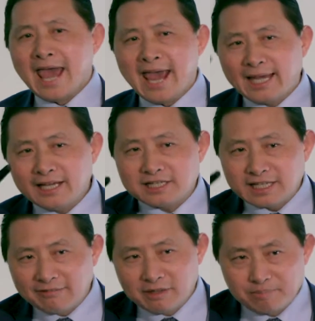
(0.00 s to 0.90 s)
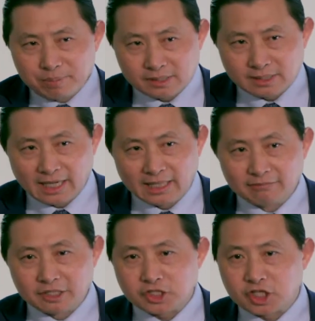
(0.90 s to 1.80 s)
87%
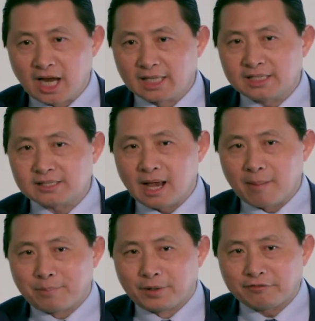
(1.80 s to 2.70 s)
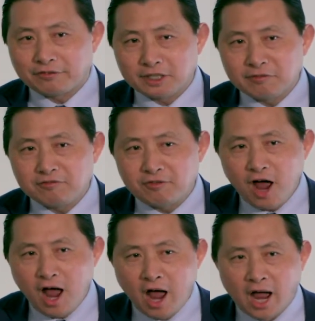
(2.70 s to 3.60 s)
of the Chinese are perfectly
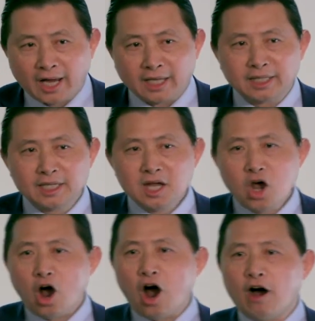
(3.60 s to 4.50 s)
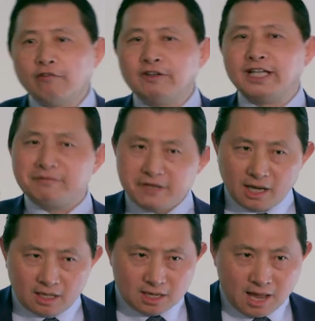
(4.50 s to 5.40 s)
fine of
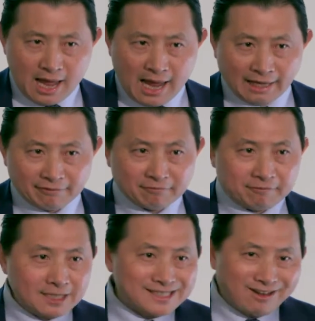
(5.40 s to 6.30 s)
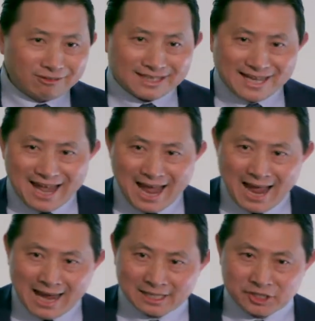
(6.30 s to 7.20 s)
living alive without
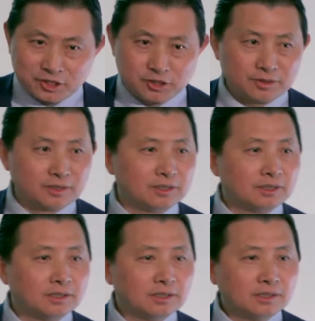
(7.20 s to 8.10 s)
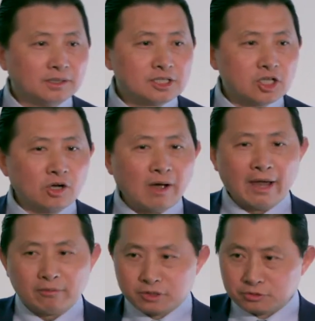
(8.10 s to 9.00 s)
cash. So
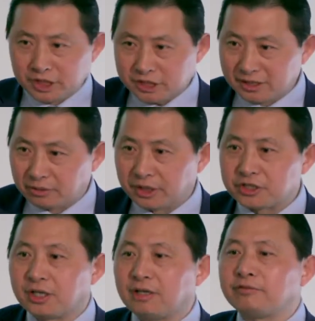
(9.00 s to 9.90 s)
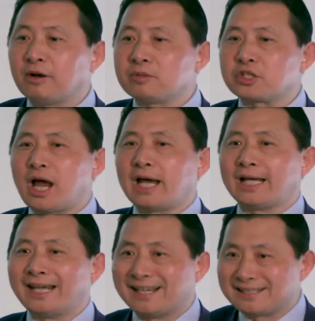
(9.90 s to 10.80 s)
I was recently returned from China
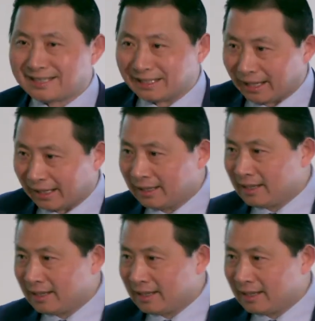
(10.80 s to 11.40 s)
yesterday.